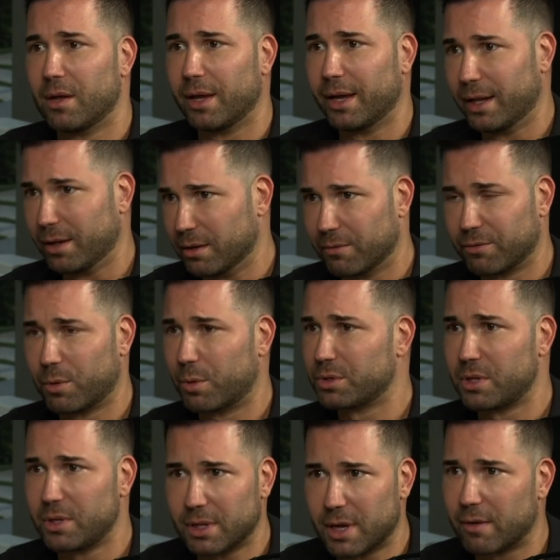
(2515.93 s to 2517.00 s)
And of course,
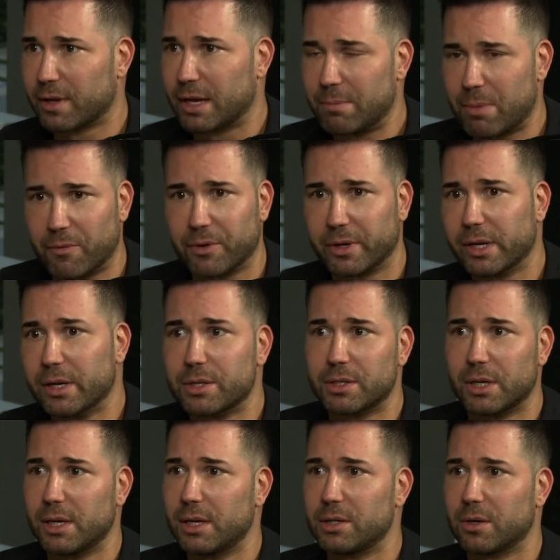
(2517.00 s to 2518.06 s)
the thing I keep on forgetting to
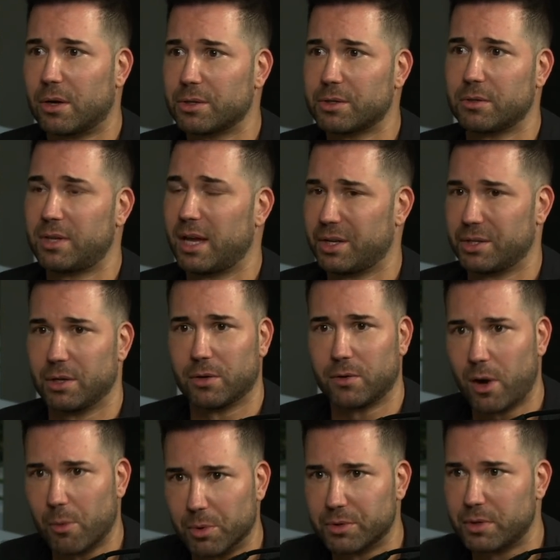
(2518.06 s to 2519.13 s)
say is it also takes an
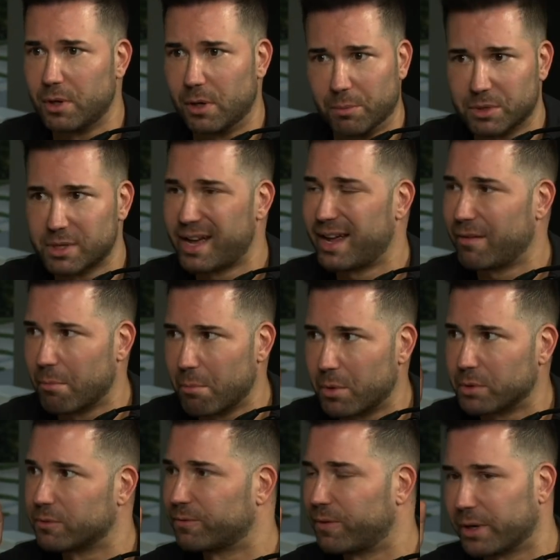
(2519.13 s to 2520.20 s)
incredible team, because I have the
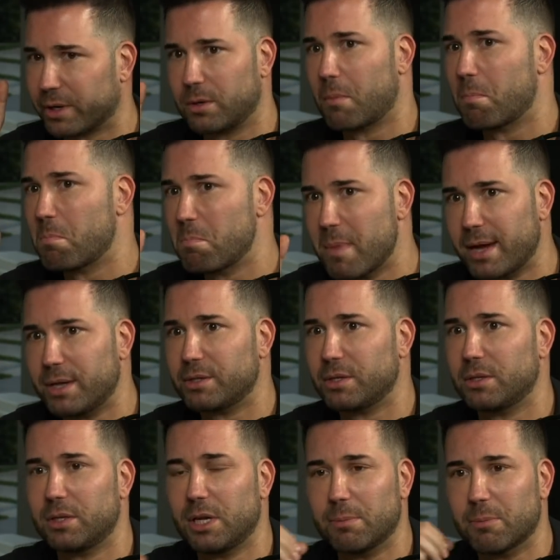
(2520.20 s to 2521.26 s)
most fucking
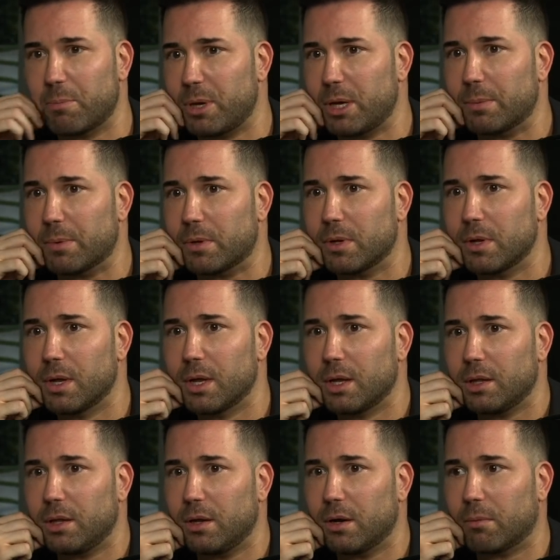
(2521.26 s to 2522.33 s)
amazing team of people.
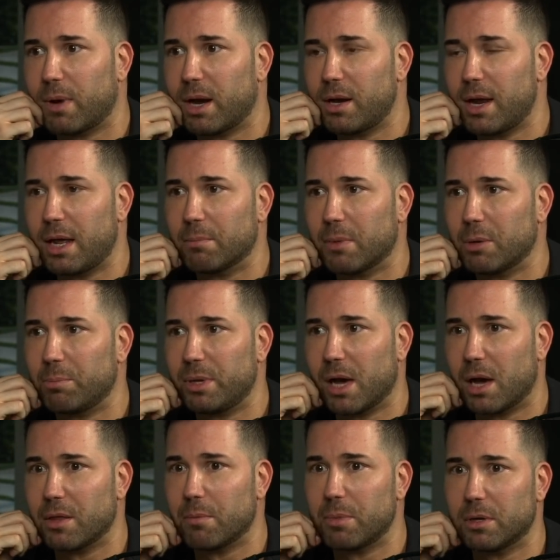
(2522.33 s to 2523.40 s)
You know, my name might be
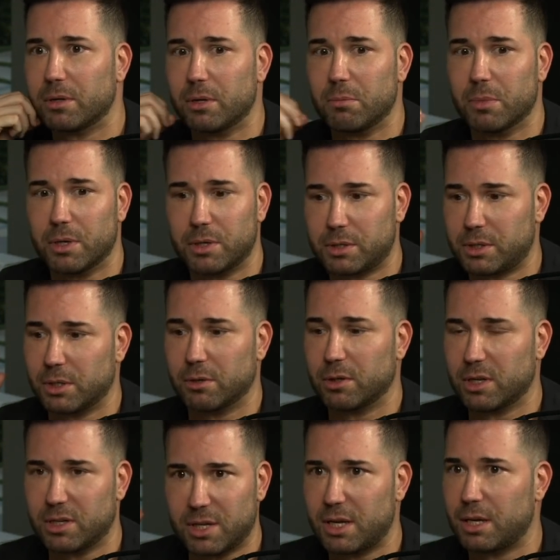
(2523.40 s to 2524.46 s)
on the building, but still
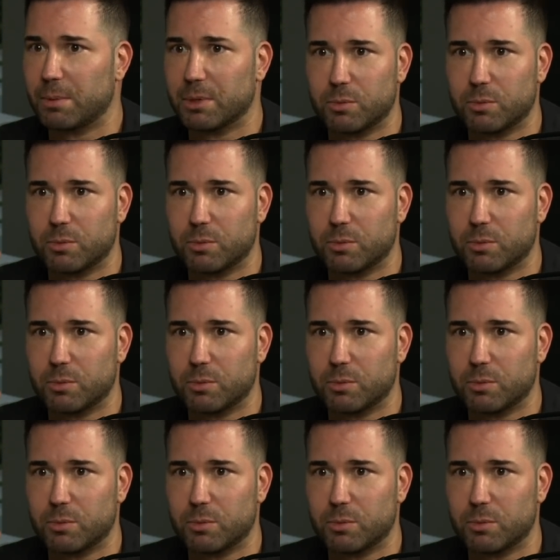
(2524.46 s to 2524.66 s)
the team